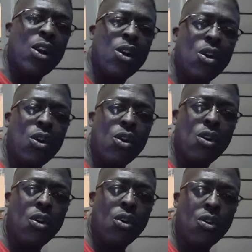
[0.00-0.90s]

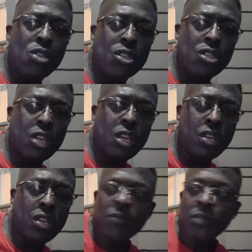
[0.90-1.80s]
Oh, shit.
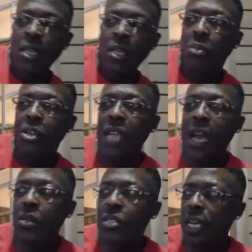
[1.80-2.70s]
But
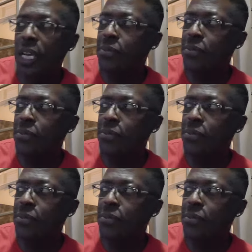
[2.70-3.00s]
now it's like,